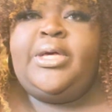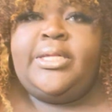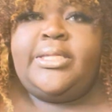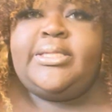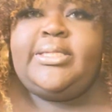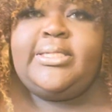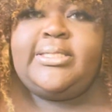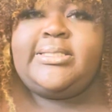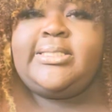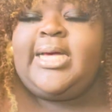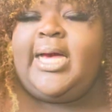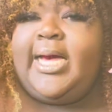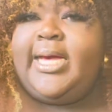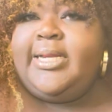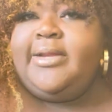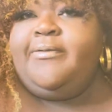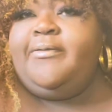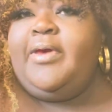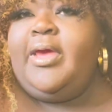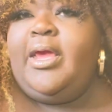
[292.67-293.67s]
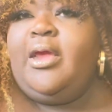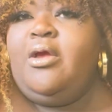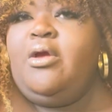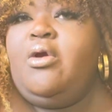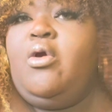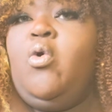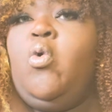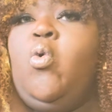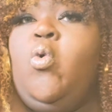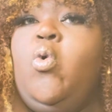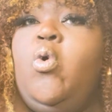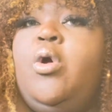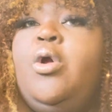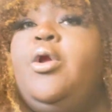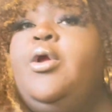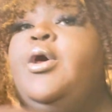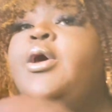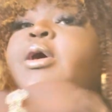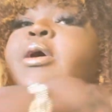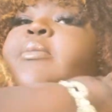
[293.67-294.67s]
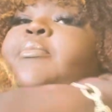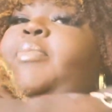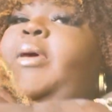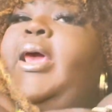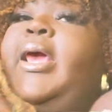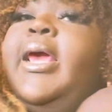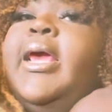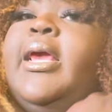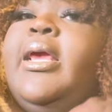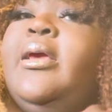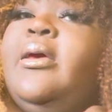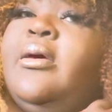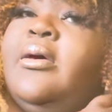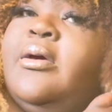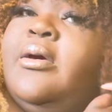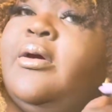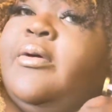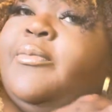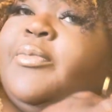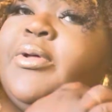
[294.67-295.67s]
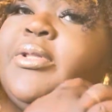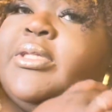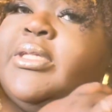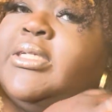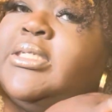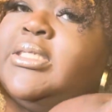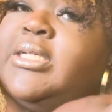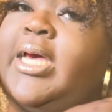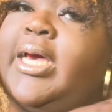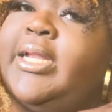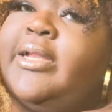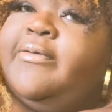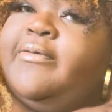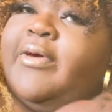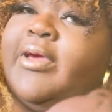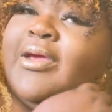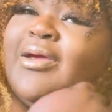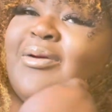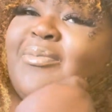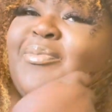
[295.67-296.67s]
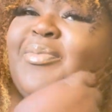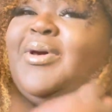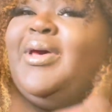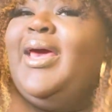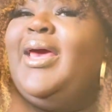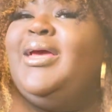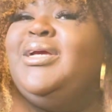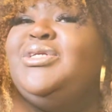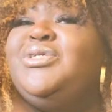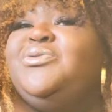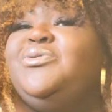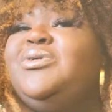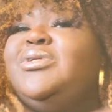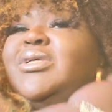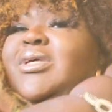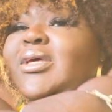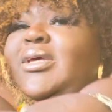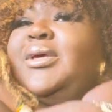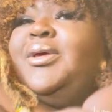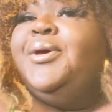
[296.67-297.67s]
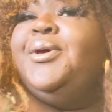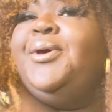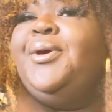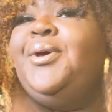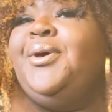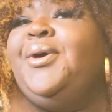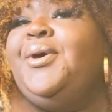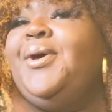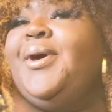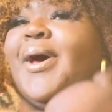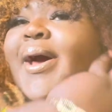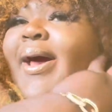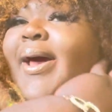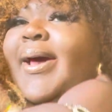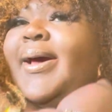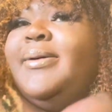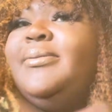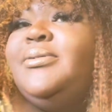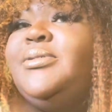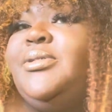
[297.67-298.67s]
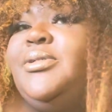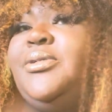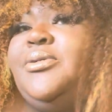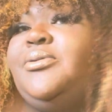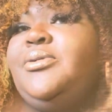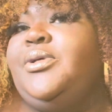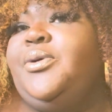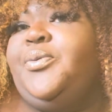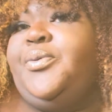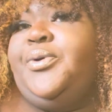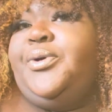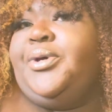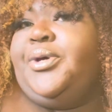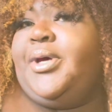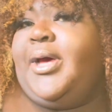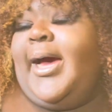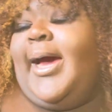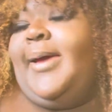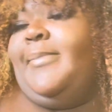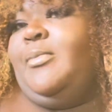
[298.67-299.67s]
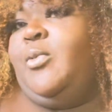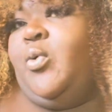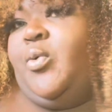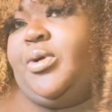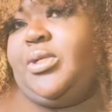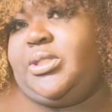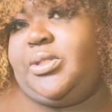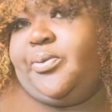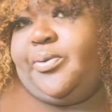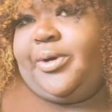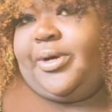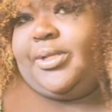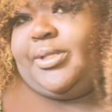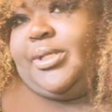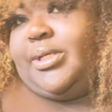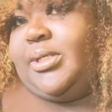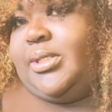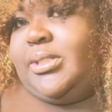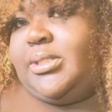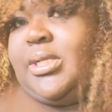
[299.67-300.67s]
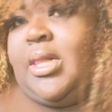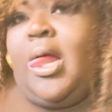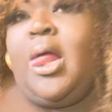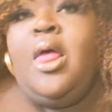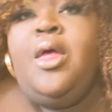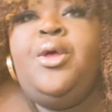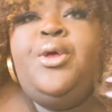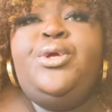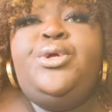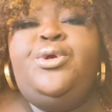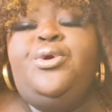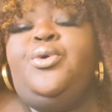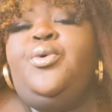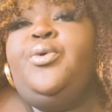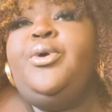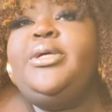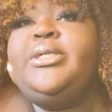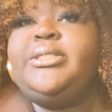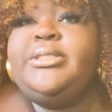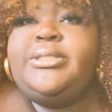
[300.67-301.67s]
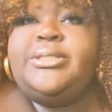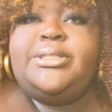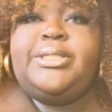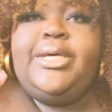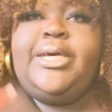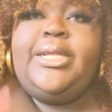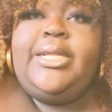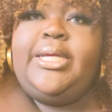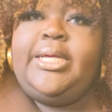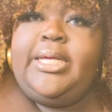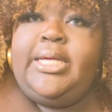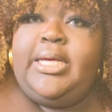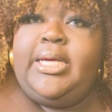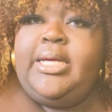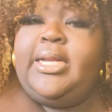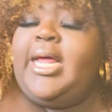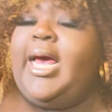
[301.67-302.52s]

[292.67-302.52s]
this kind of hair or pay for this kind of hair, but actually, I absolutely would. I'm going to wear this. You're going to see it again.